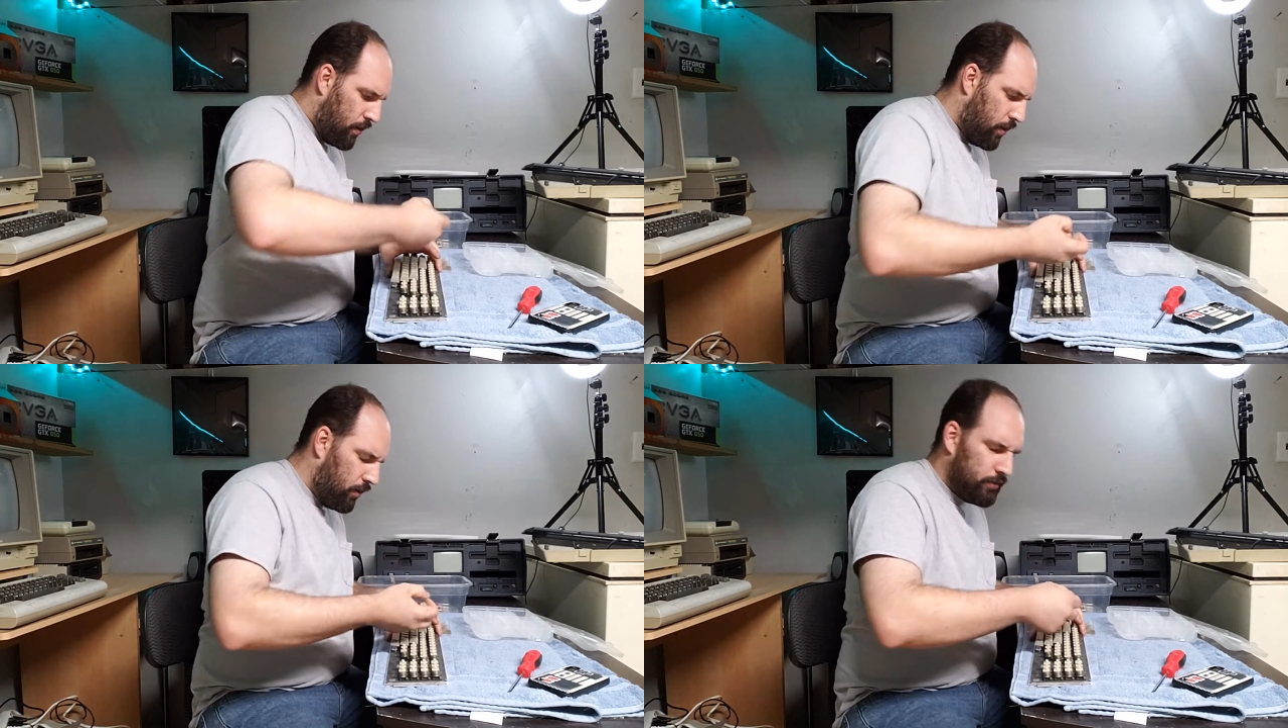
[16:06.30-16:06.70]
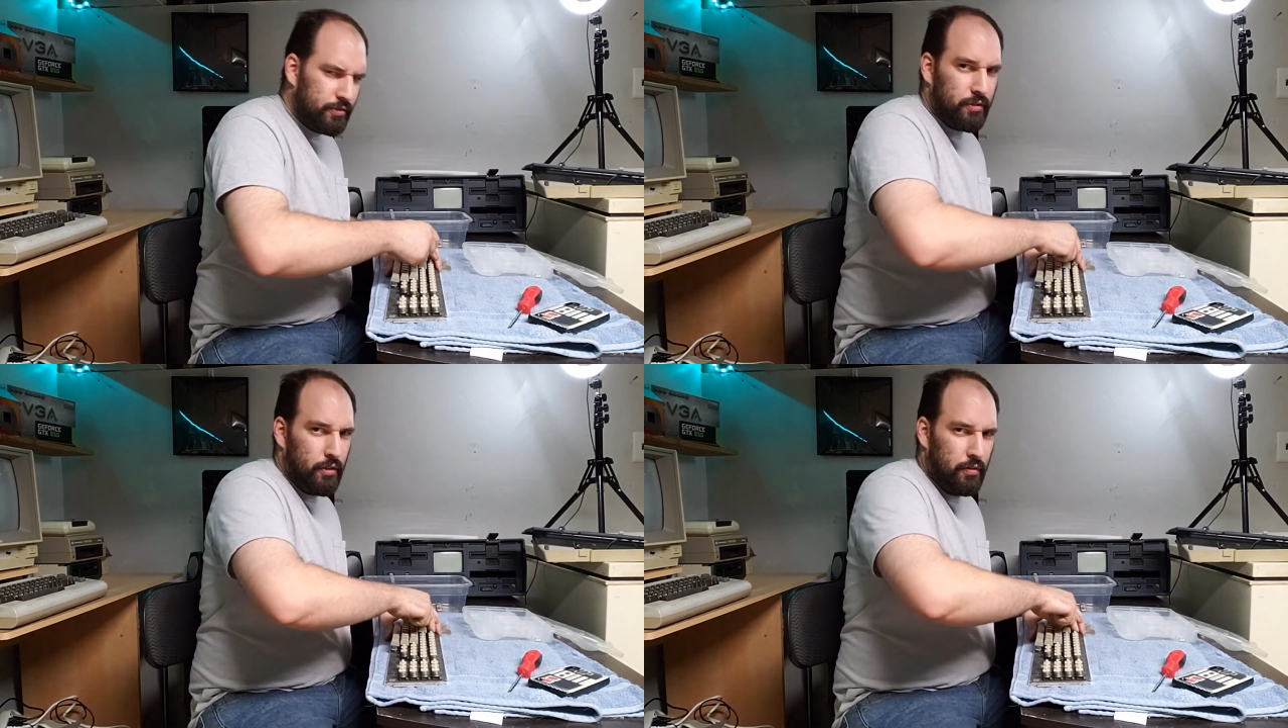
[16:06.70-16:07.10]

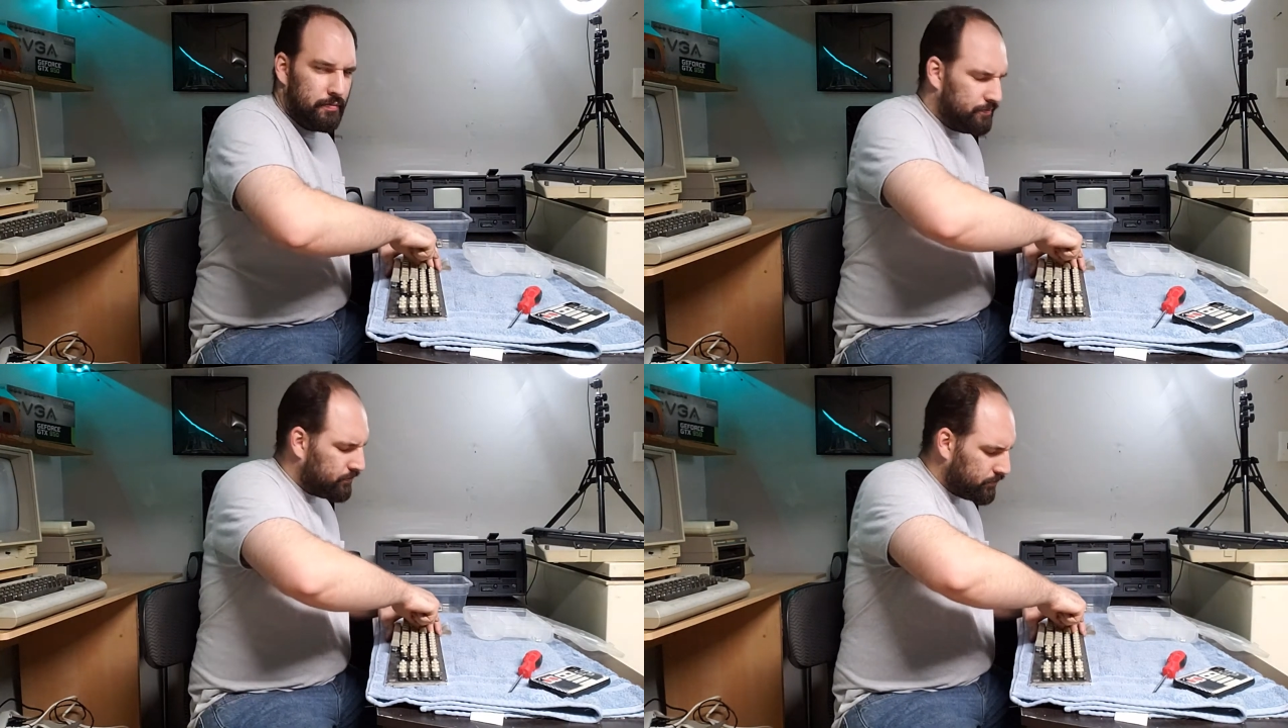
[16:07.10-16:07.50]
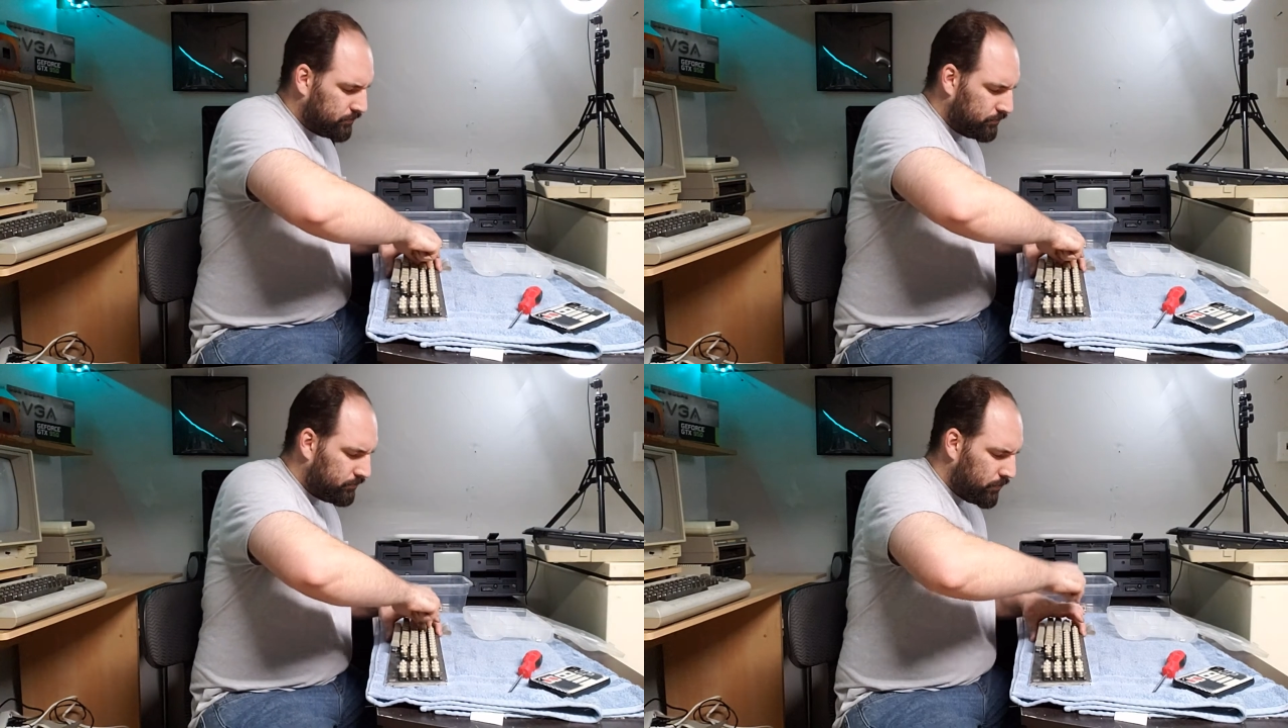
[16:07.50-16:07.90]
Also,
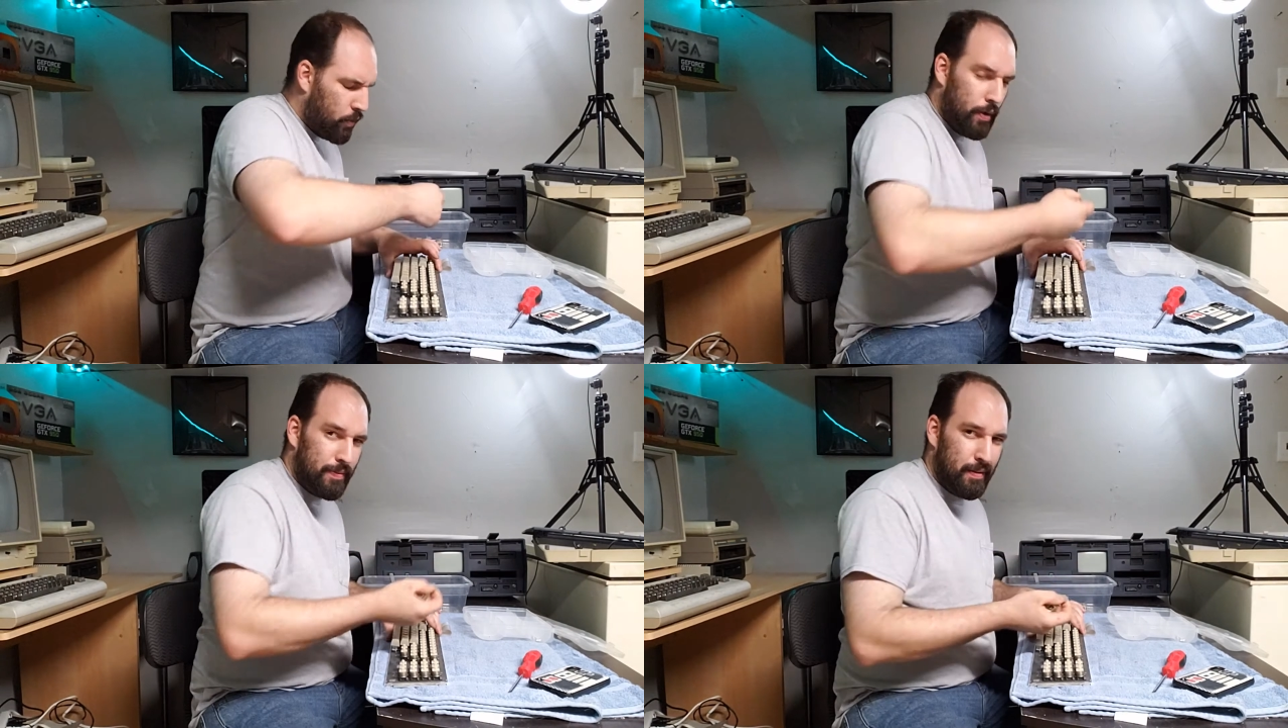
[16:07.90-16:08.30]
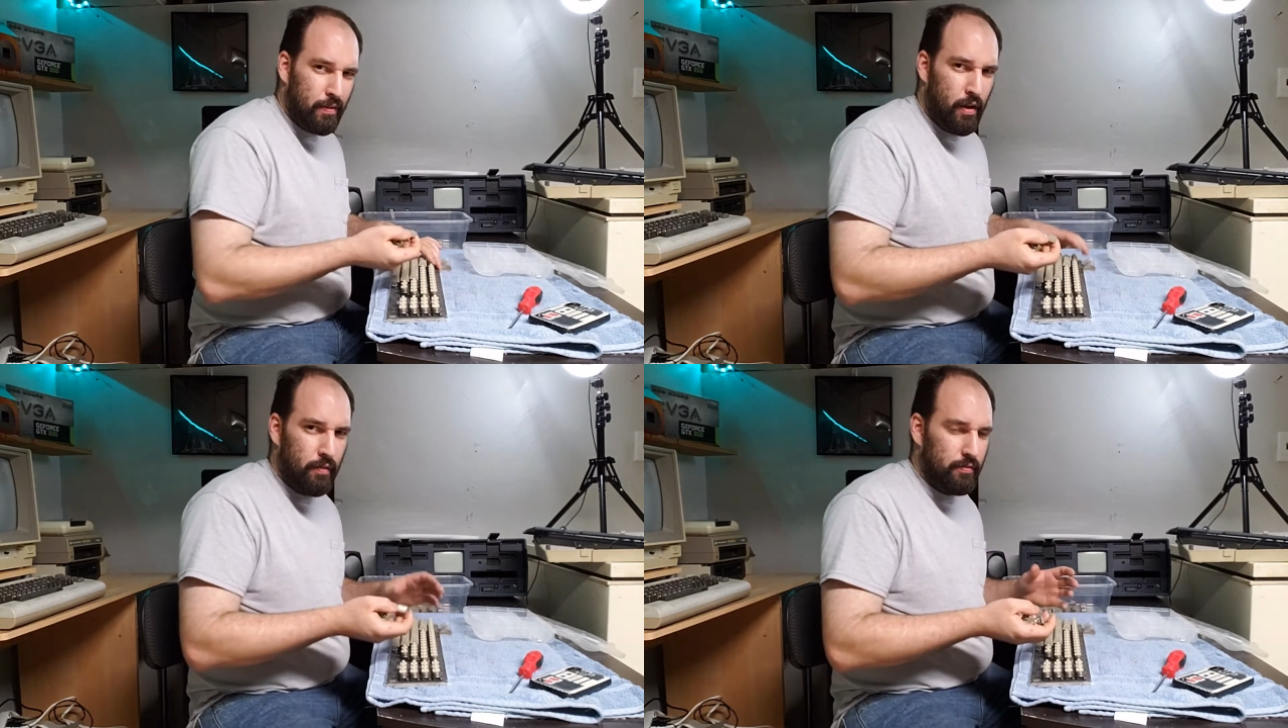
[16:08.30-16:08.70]
one thing
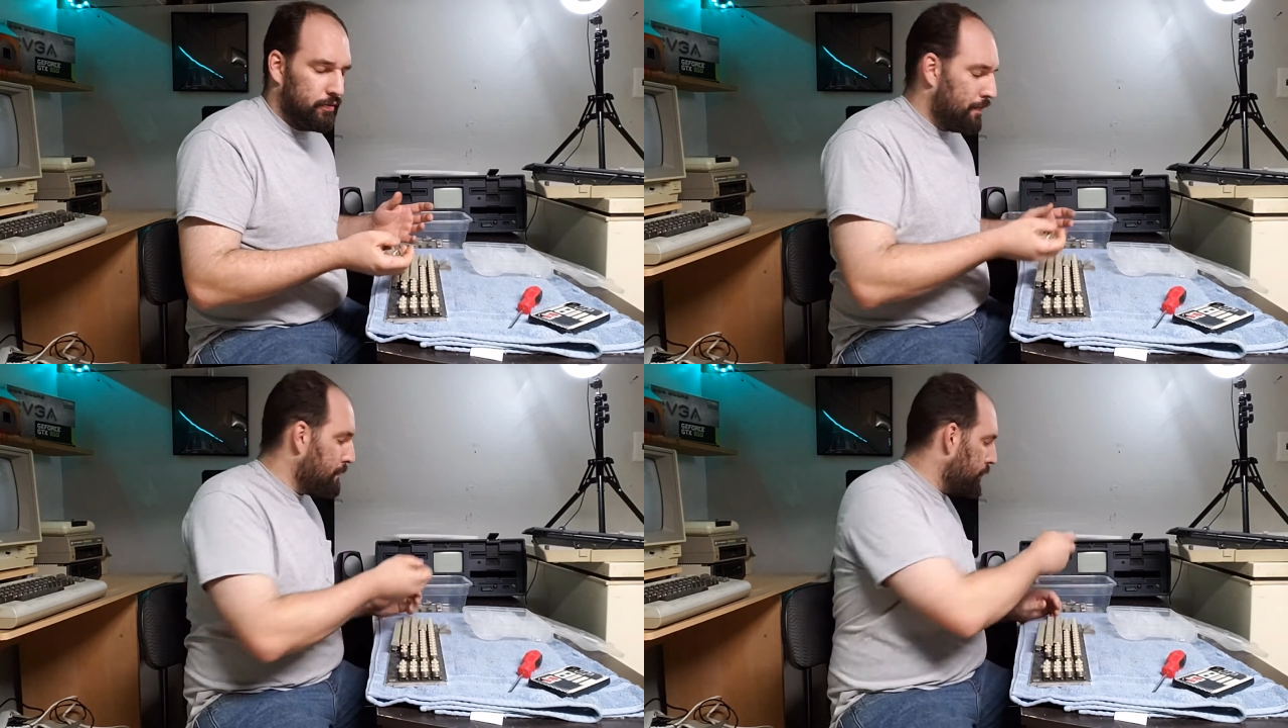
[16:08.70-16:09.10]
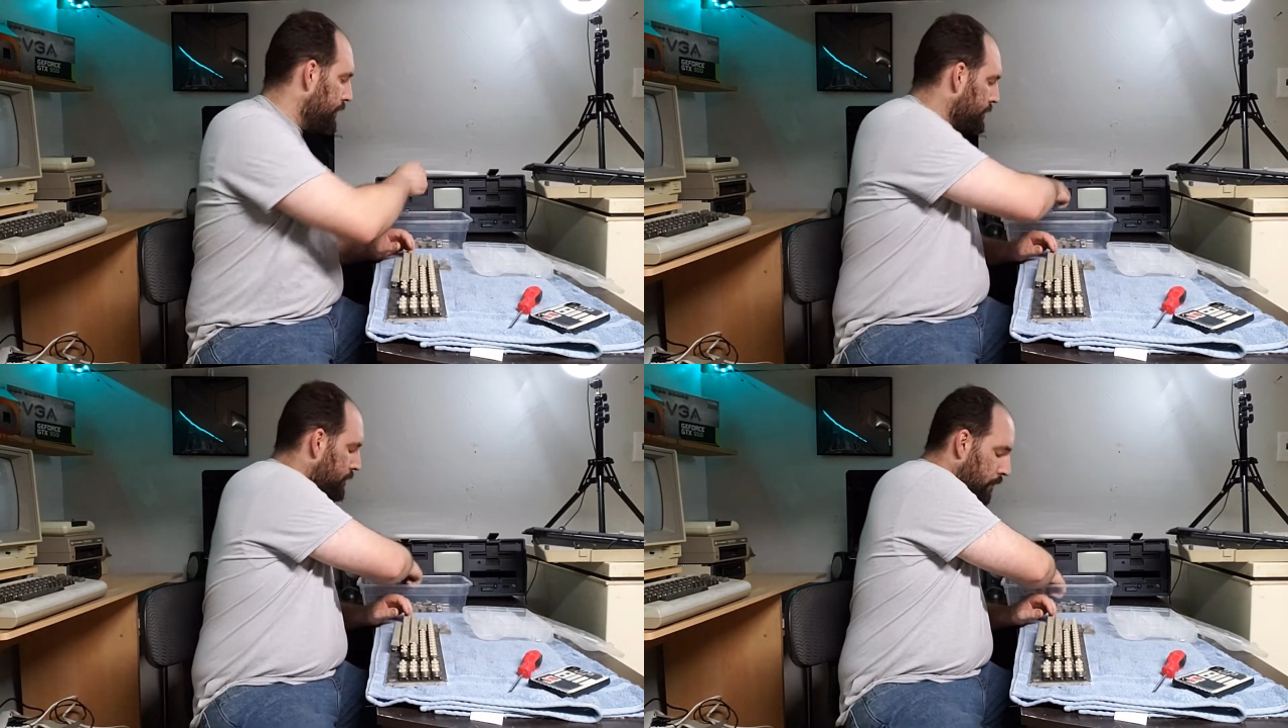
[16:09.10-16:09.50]
of remembering,